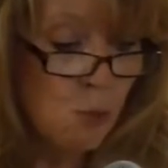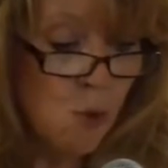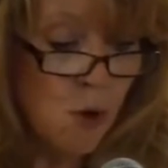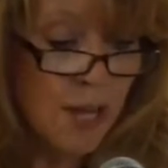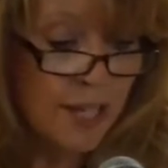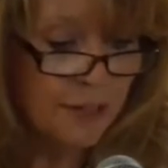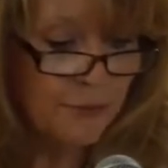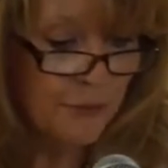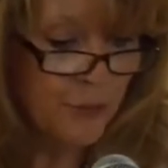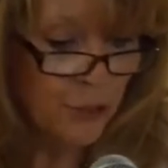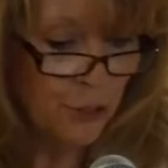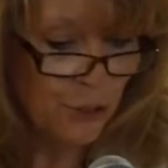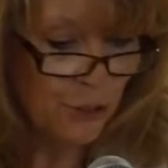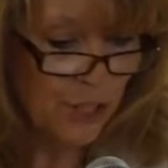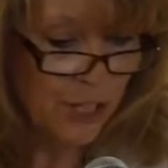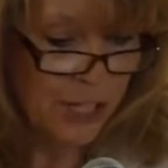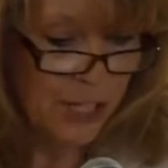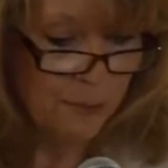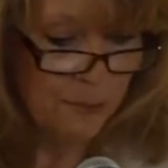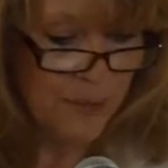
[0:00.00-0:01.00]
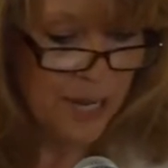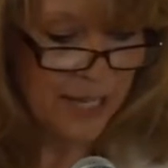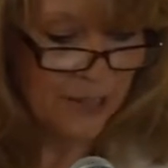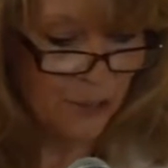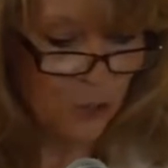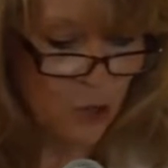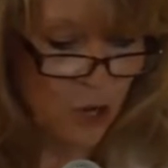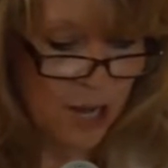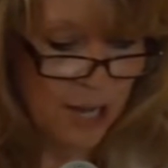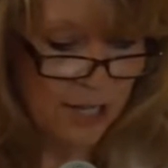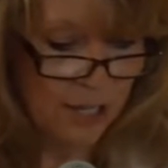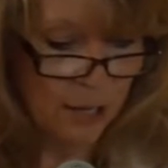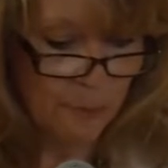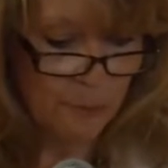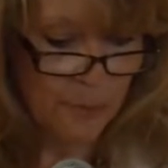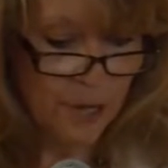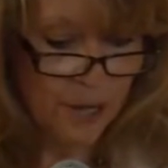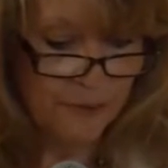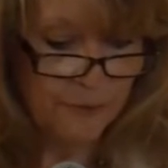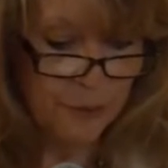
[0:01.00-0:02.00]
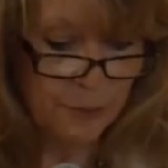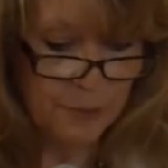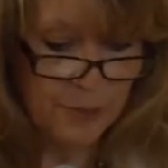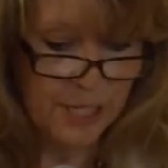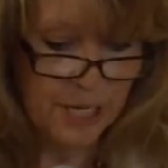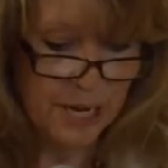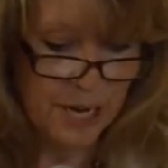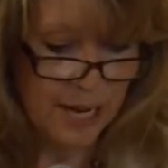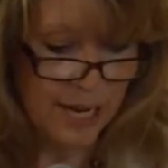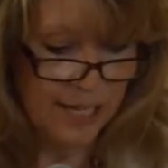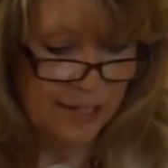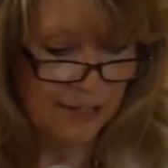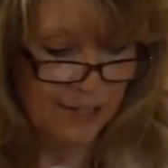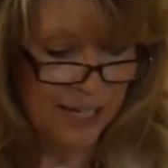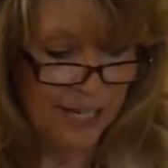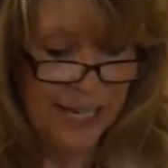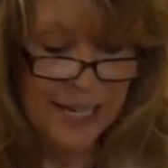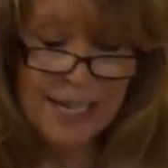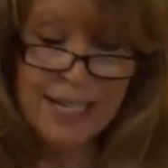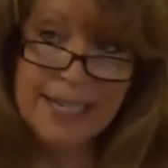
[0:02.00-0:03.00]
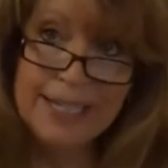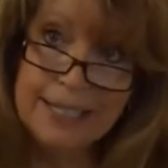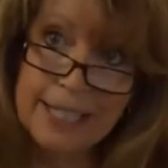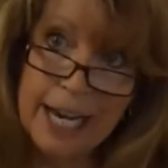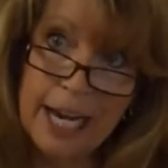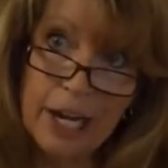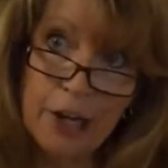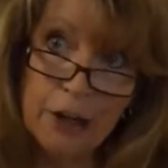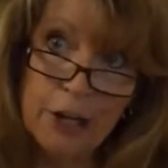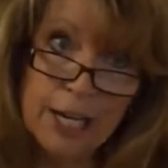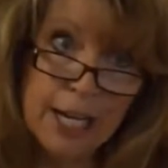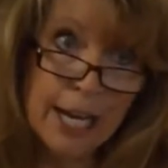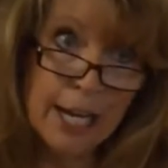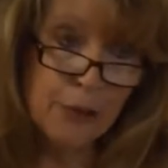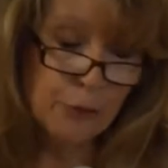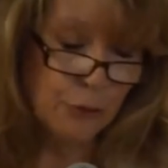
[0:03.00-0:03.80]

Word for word: one of their team has gone above and beyond in carrying